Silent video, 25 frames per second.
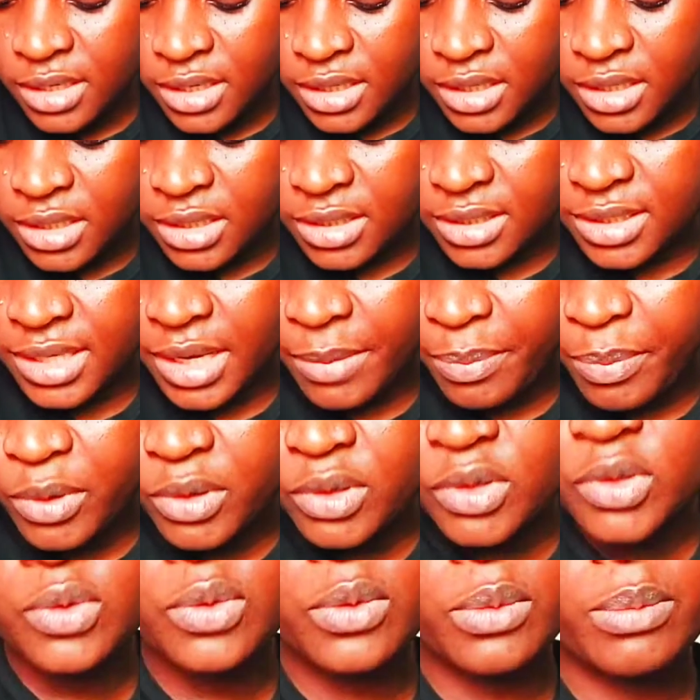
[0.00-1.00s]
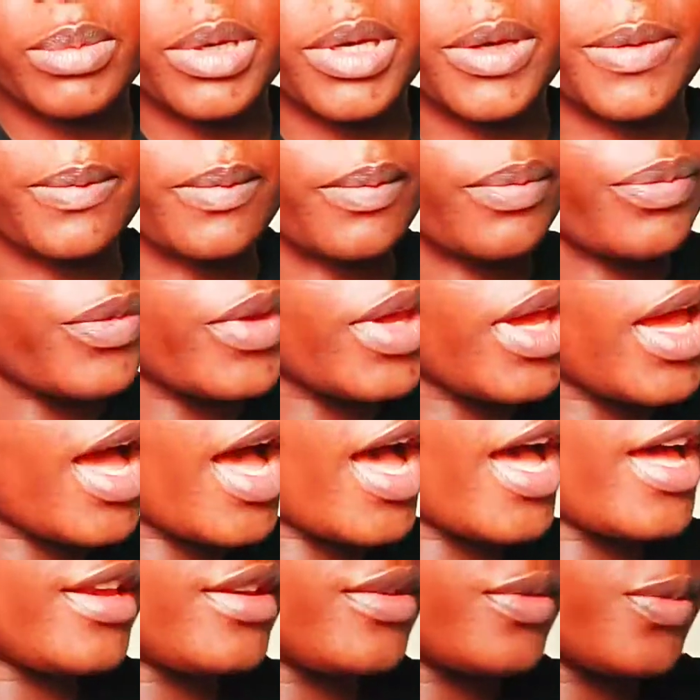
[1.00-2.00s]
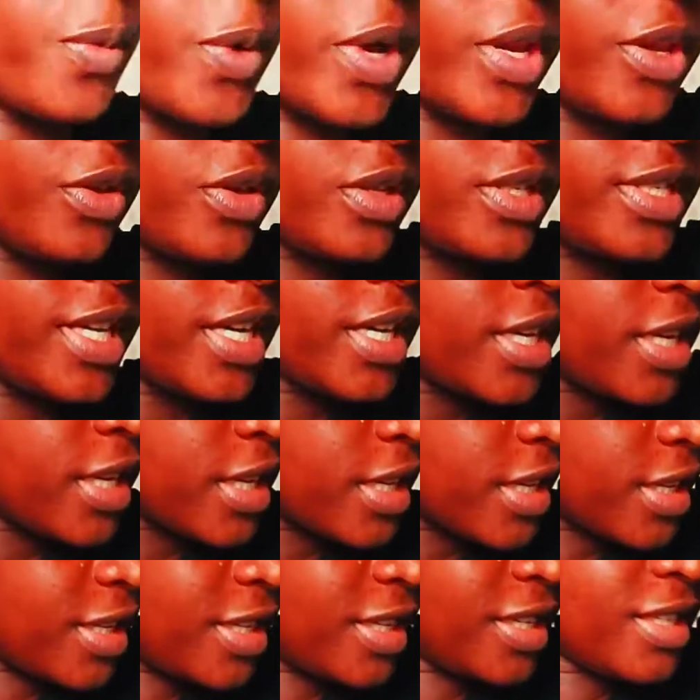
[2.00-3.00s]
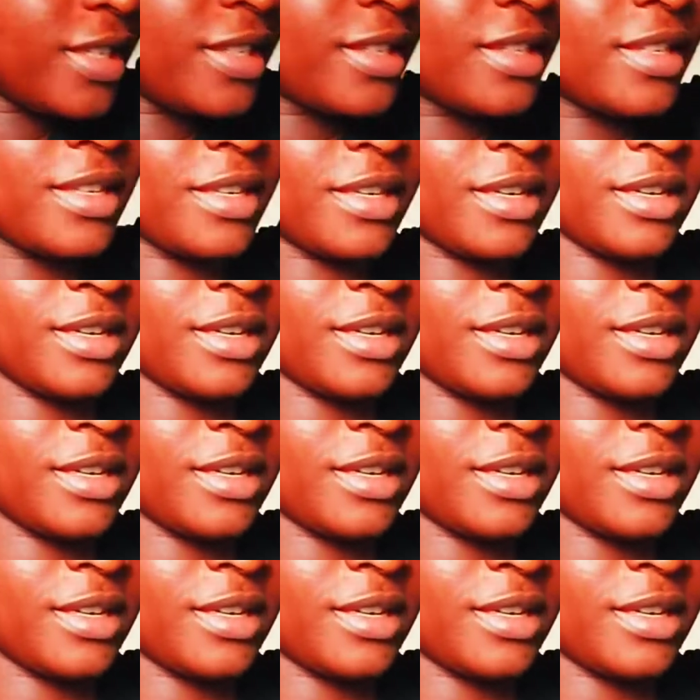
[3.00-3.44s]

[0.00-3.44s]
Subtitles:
it's supposed to be. And when you're taking this